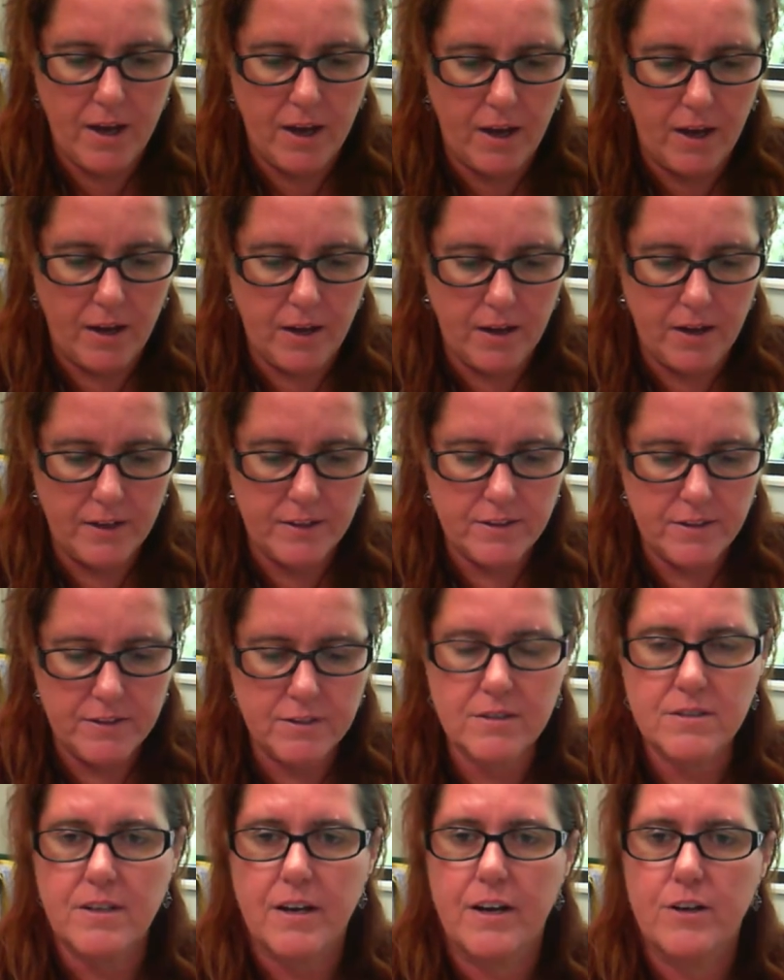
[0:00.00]
At this
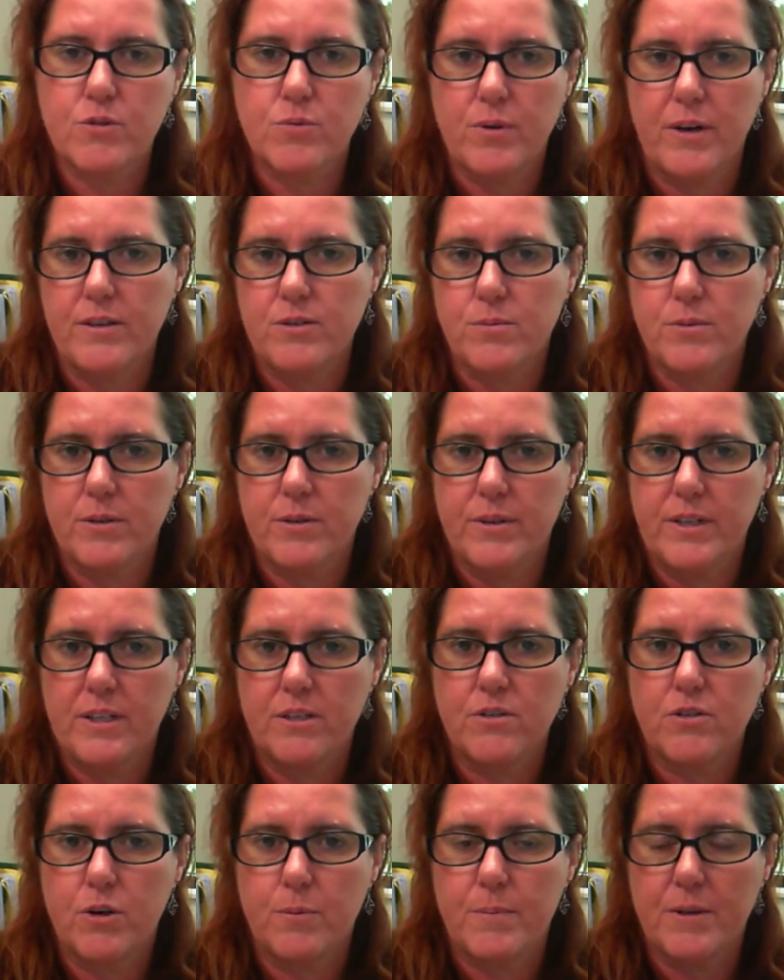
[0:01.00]
stage, as we're
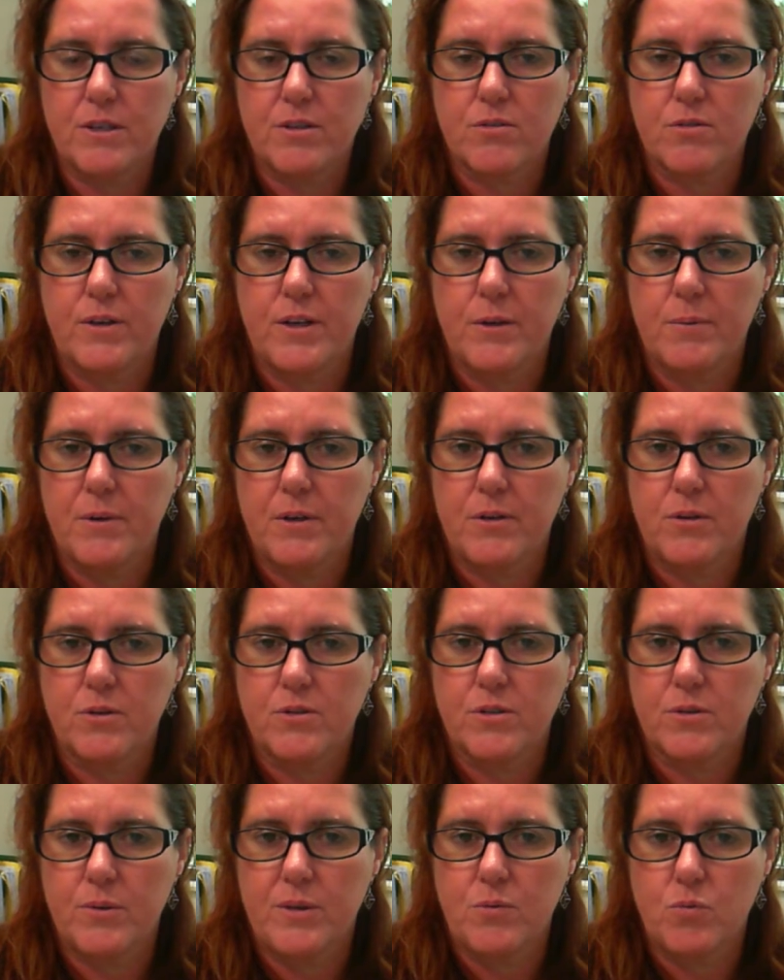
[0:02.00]
in topic 3, we're
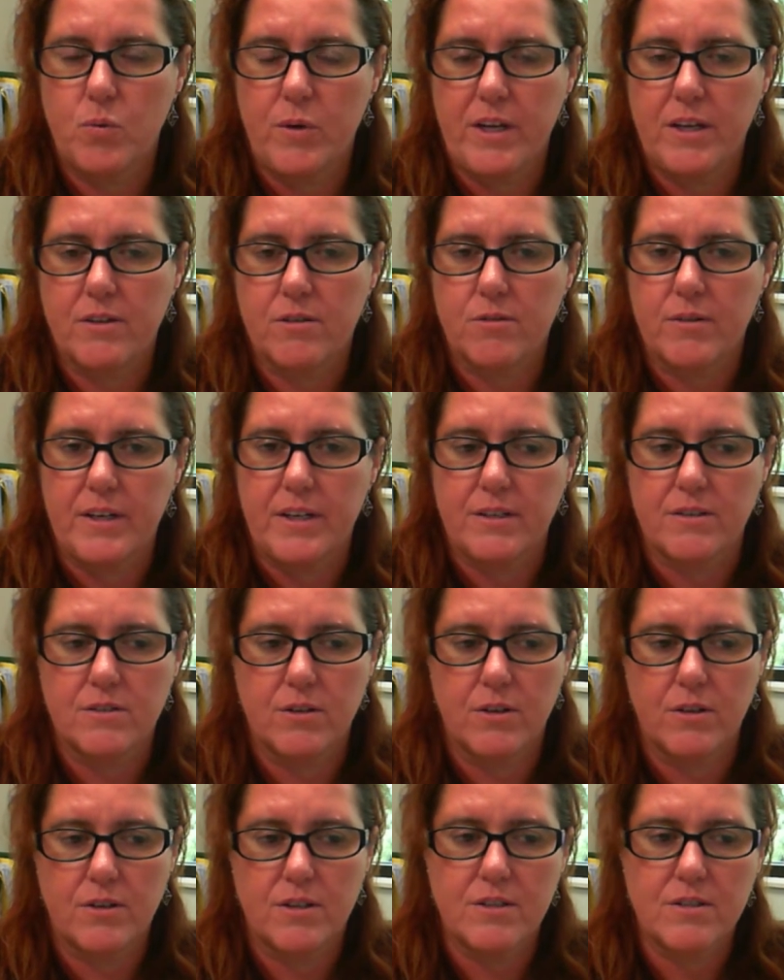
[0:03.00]
also in week 3.
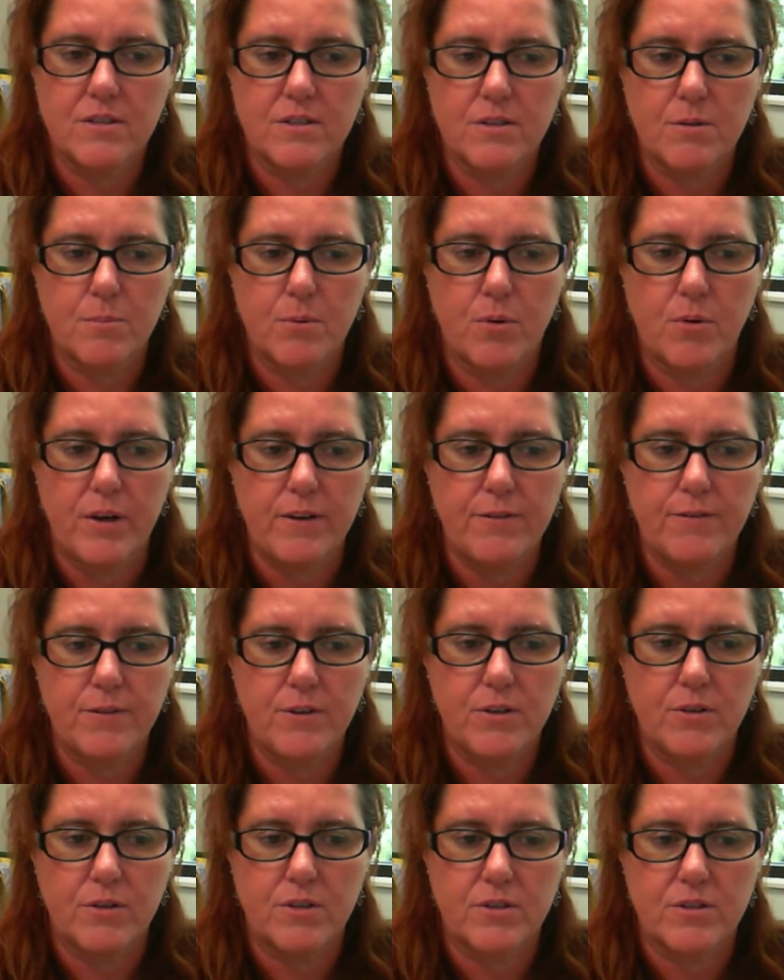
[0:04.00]
So this is a point for
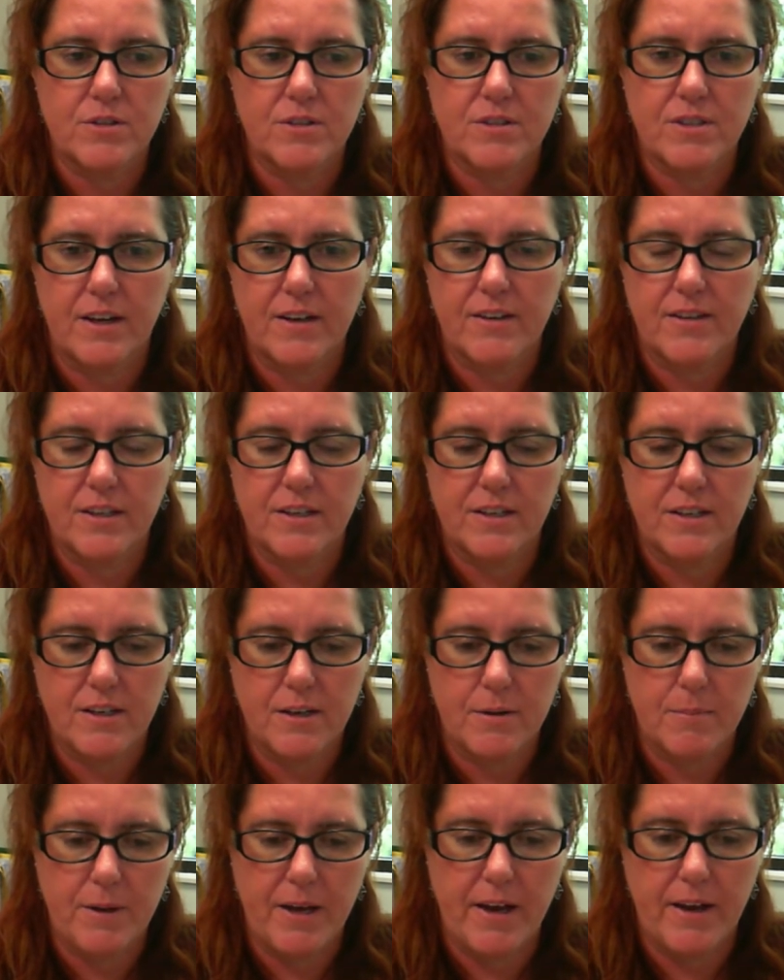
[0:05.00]
you to start thinking
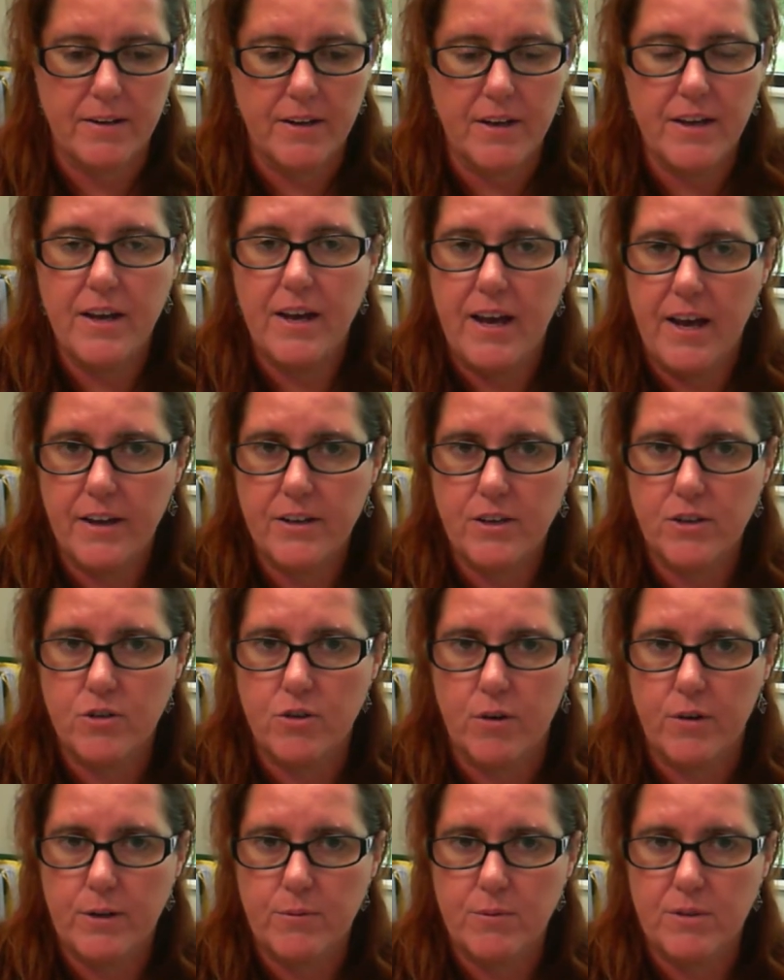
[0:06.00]
about how you're
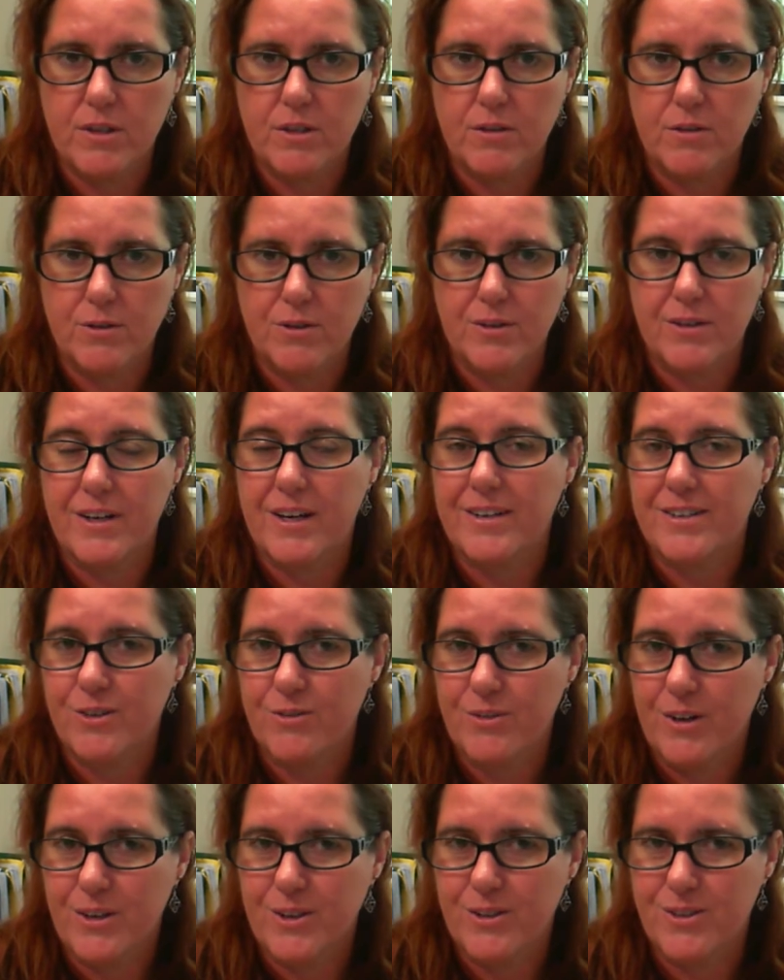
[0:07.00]
going with the unit and
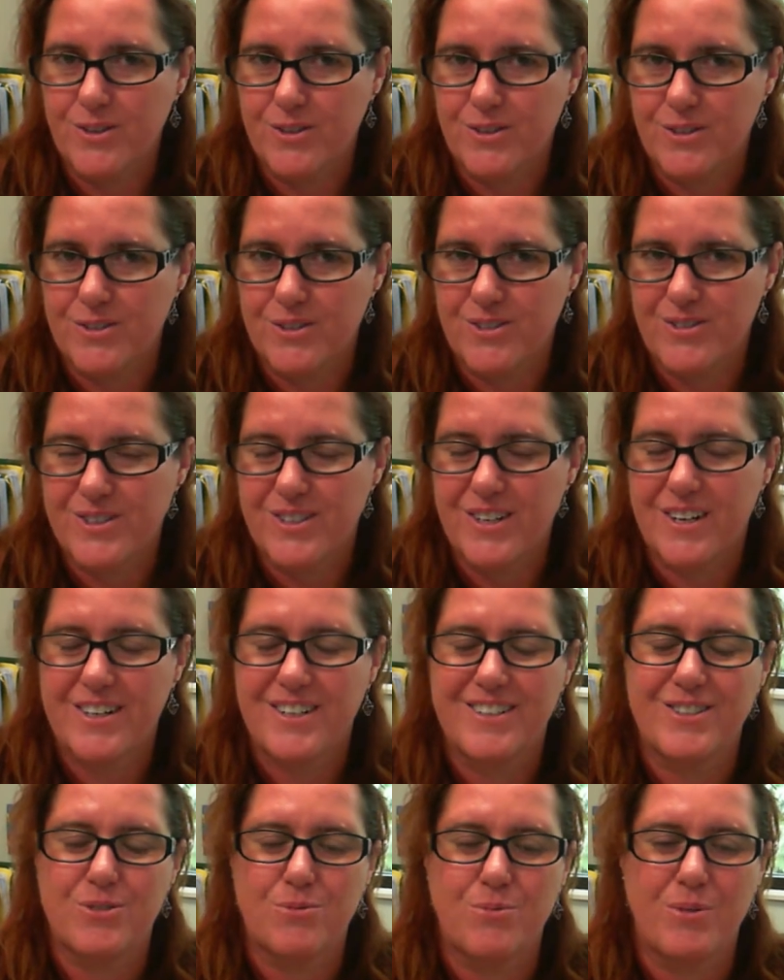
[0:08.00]
your other units of
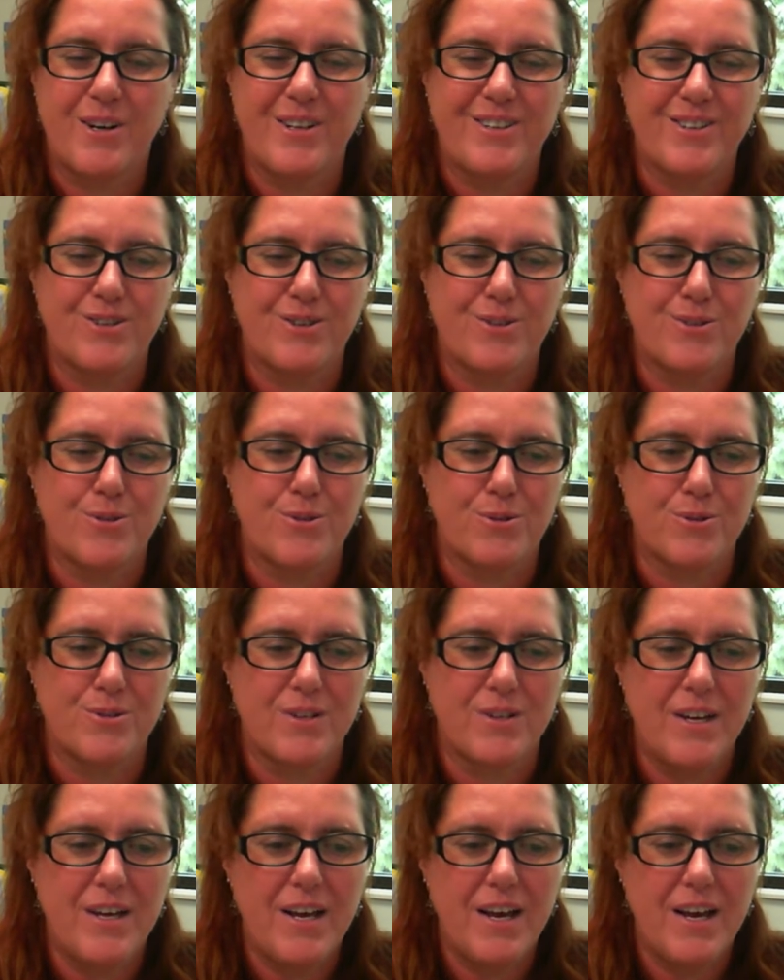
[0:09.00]
study as well in the course.